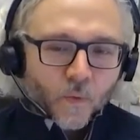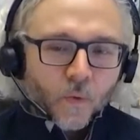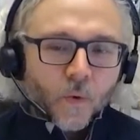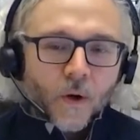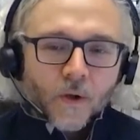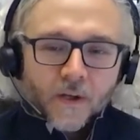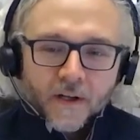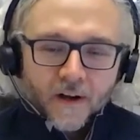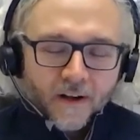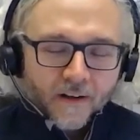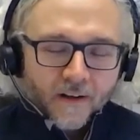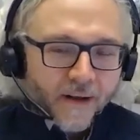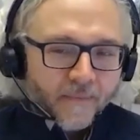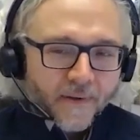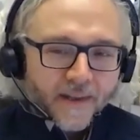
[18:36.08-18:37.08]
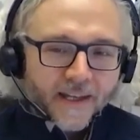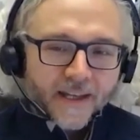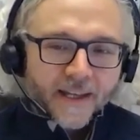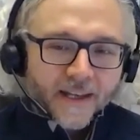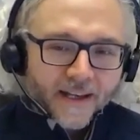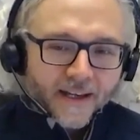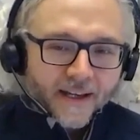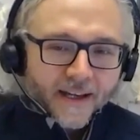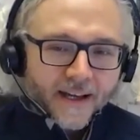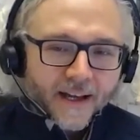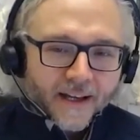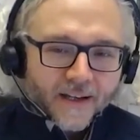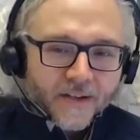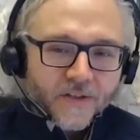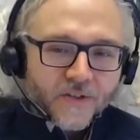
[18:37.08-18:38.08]
roll it all up at the
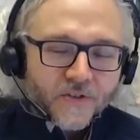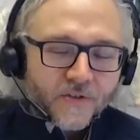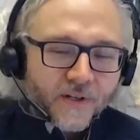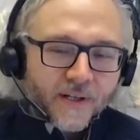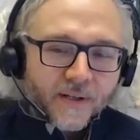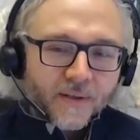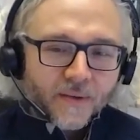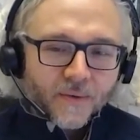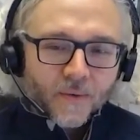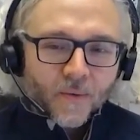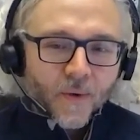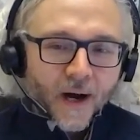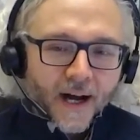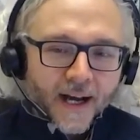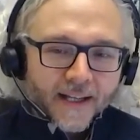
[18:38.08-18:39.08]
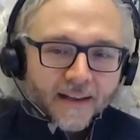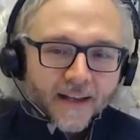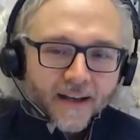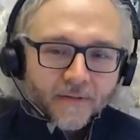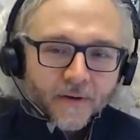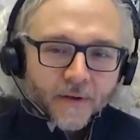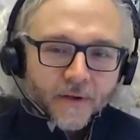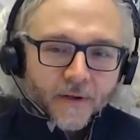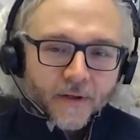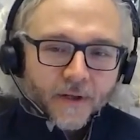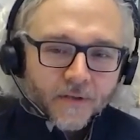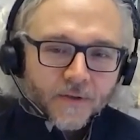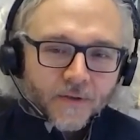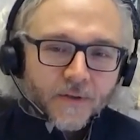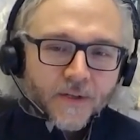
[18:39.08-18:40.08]
industry-wide level? You know,
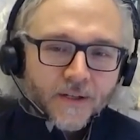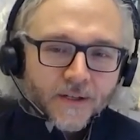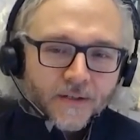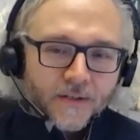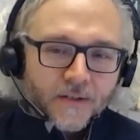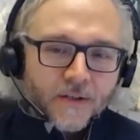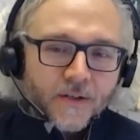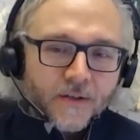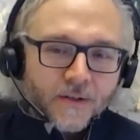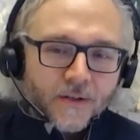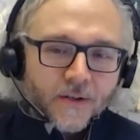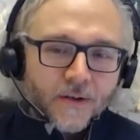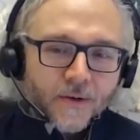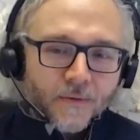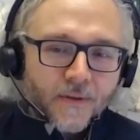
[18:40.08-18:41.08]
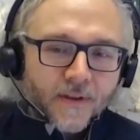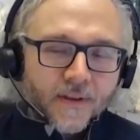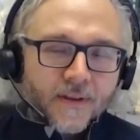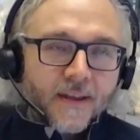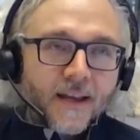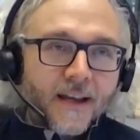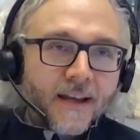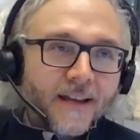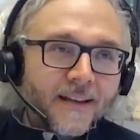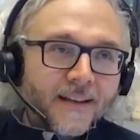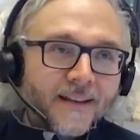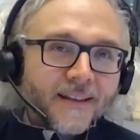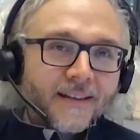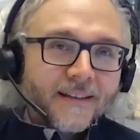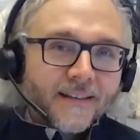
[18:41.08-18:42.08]
do you think
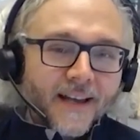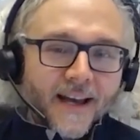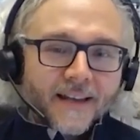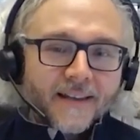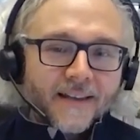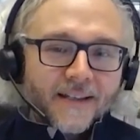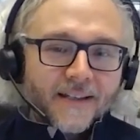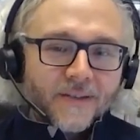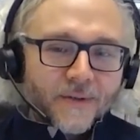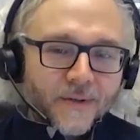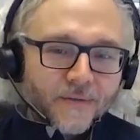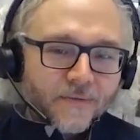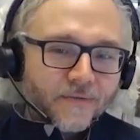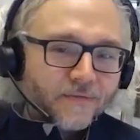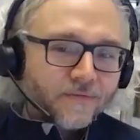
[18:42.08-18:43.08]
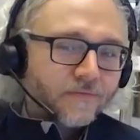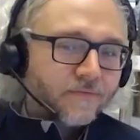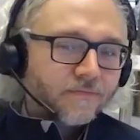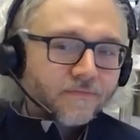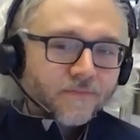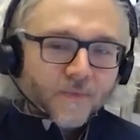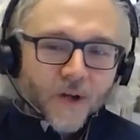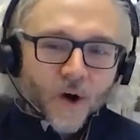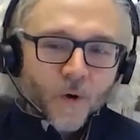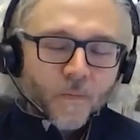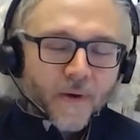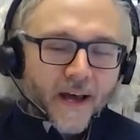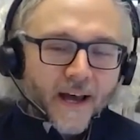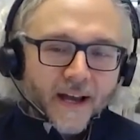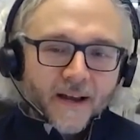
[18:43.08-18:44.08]
that the sort of
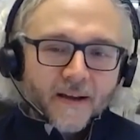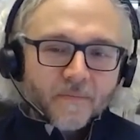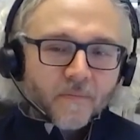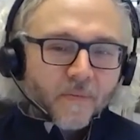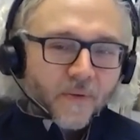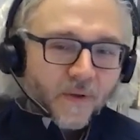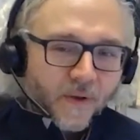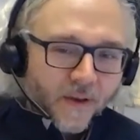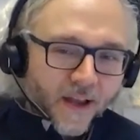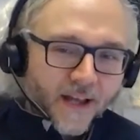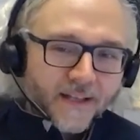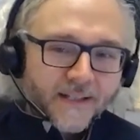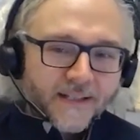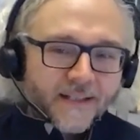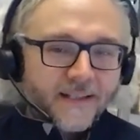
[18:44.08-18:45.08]
OPEC plus